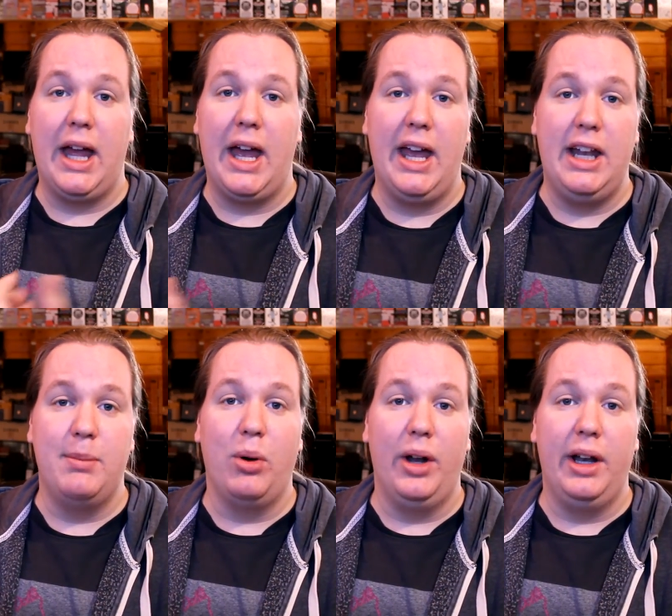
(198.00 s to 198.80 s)
at
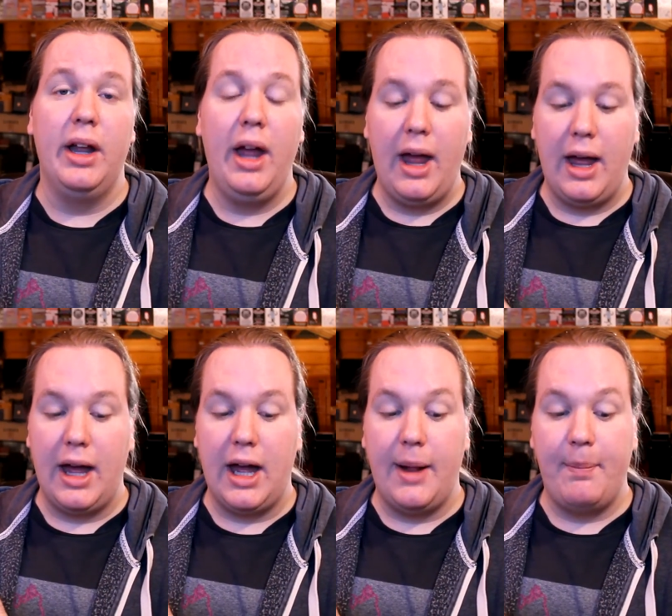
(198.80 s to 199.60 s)
any point.
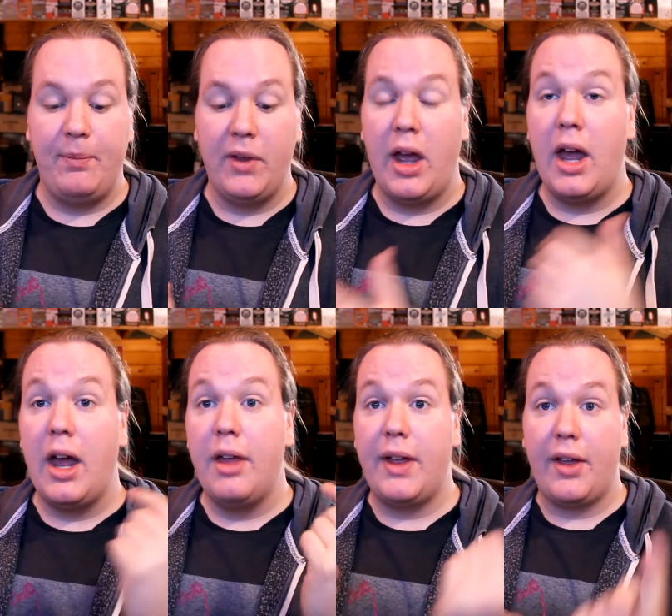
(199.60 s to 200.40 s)

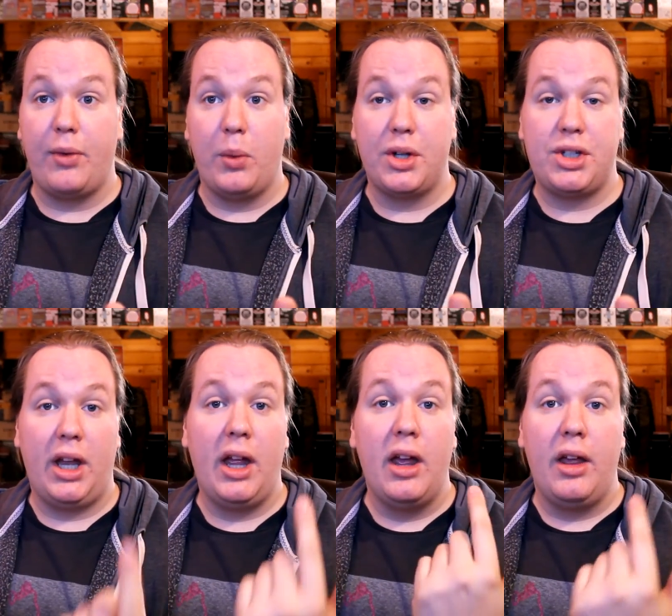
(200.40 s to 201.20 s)
Thanks for
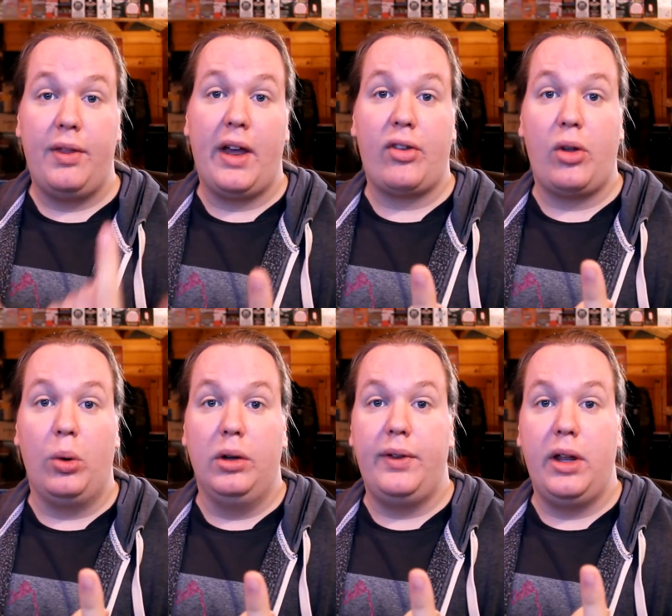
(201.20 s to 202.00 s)
watching. That's
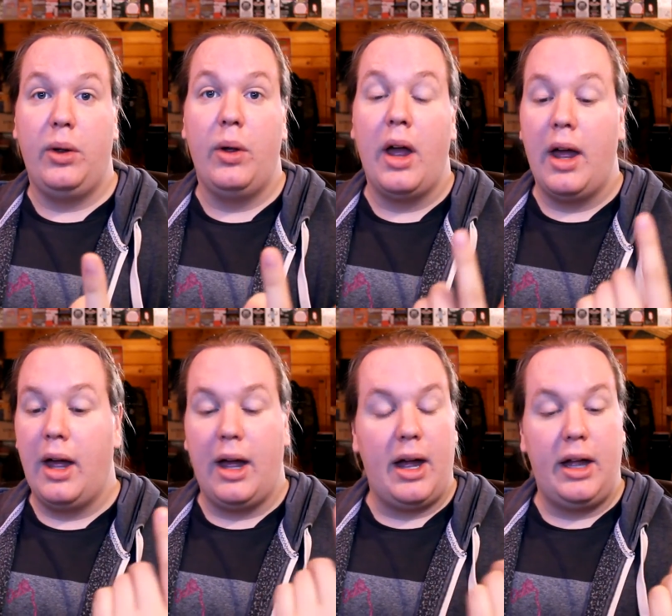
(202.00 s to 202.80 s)
cool of you.
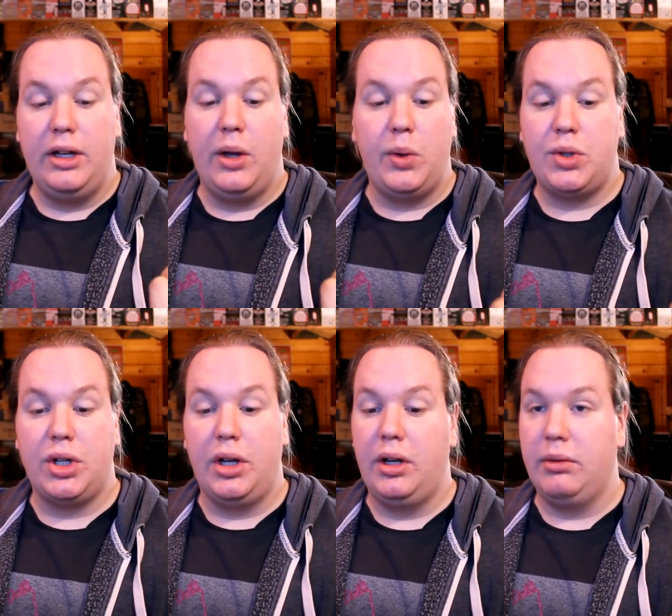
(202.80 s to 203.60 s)
You
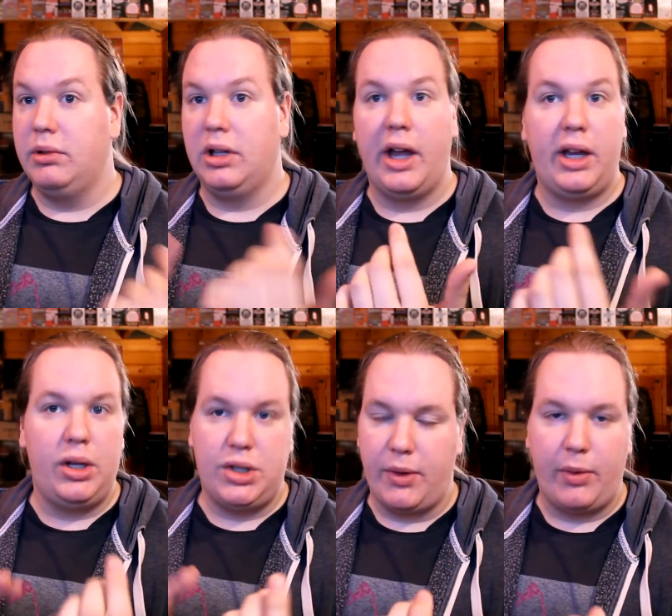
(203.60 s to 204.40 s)
should like,
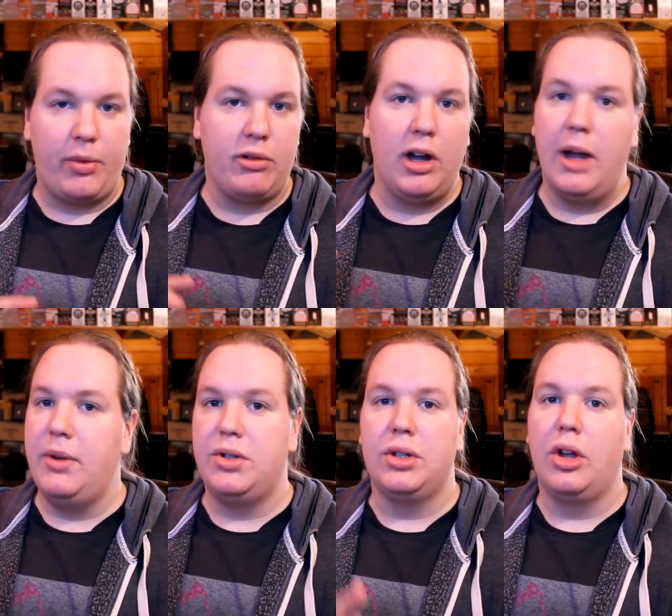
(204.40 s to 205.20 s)
you should subscribe,
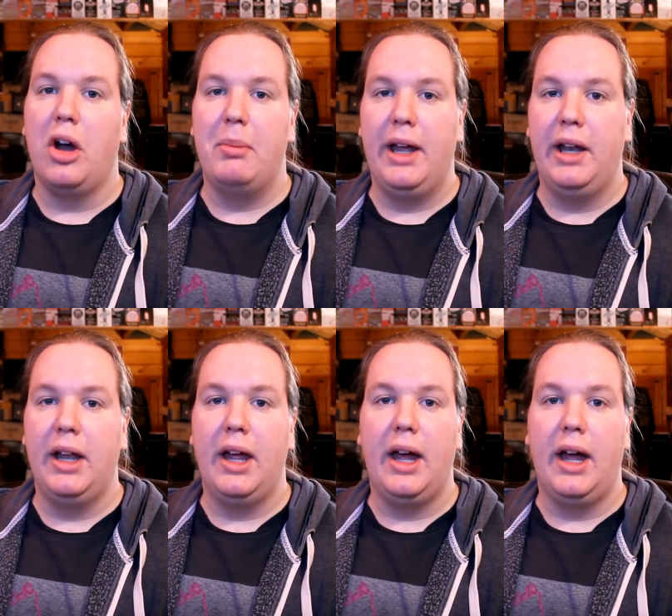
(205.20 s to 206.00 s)
you should
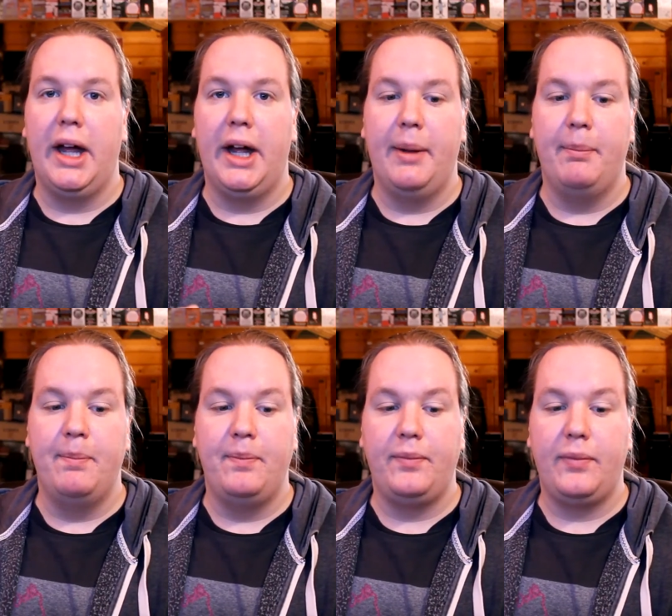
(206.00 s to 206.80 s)
comment.
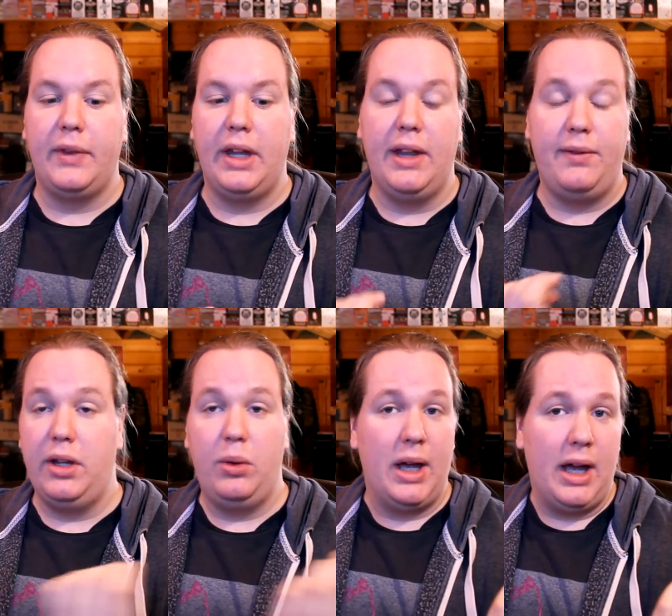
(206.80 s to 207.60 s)
If
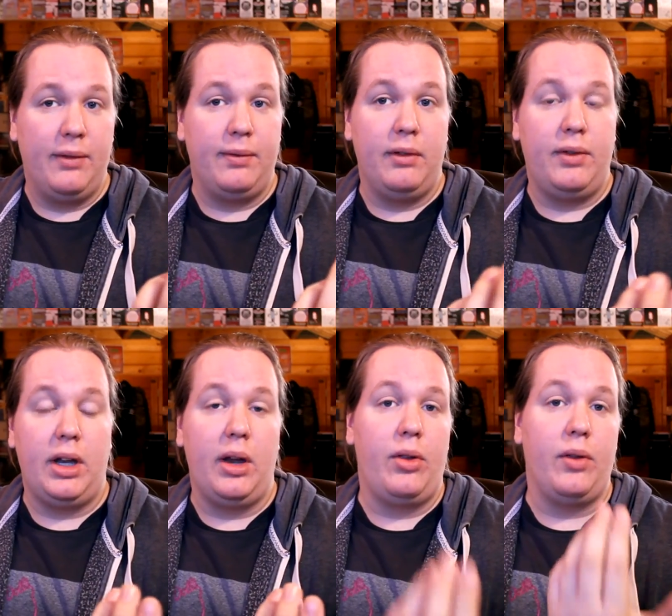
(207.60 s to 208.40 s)
you have
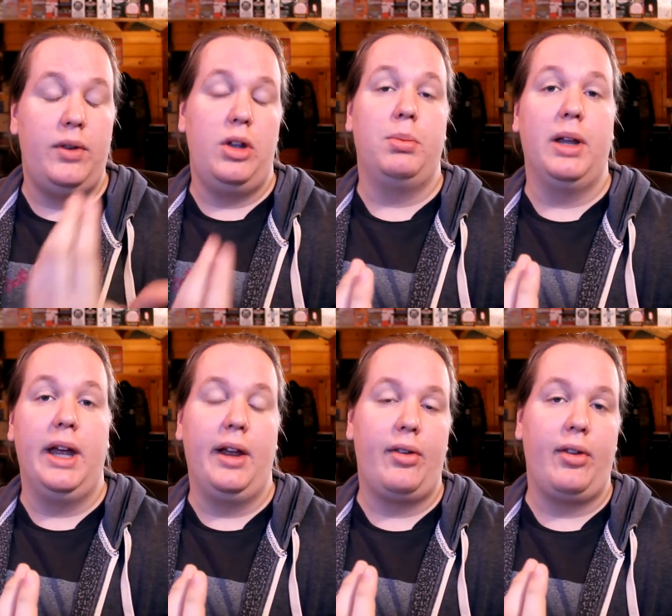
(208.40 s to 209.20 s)
videos of you
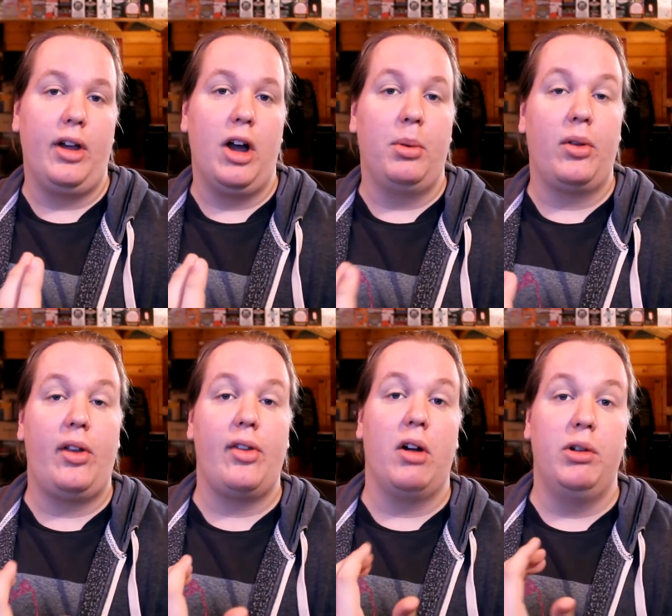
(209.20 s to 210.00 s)
playing cigar box
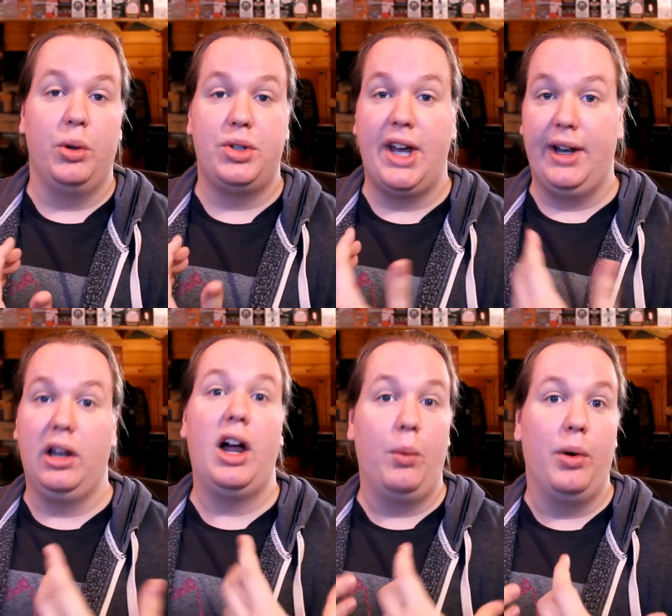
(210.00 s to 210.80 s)
guitar on your
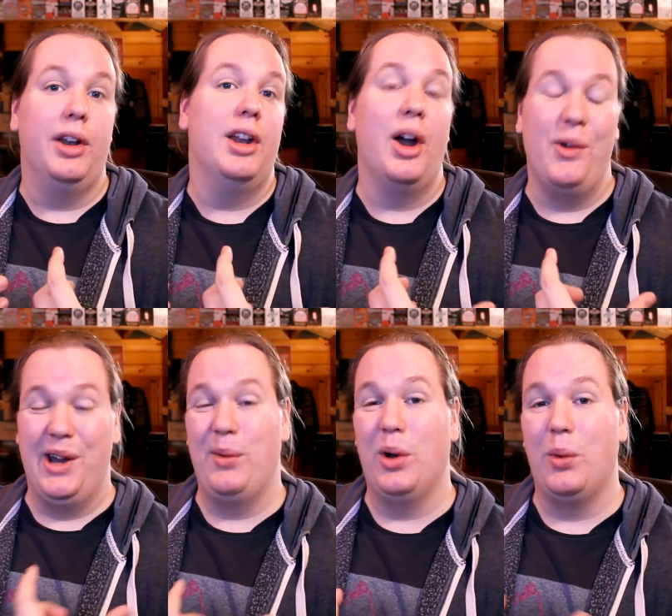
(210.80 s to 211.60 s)
channel, I want to know
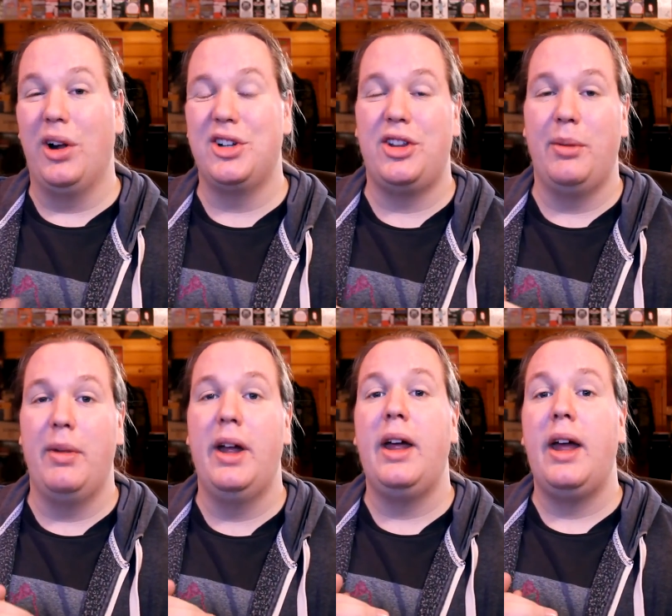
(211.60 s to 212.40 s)
and I want to watch them.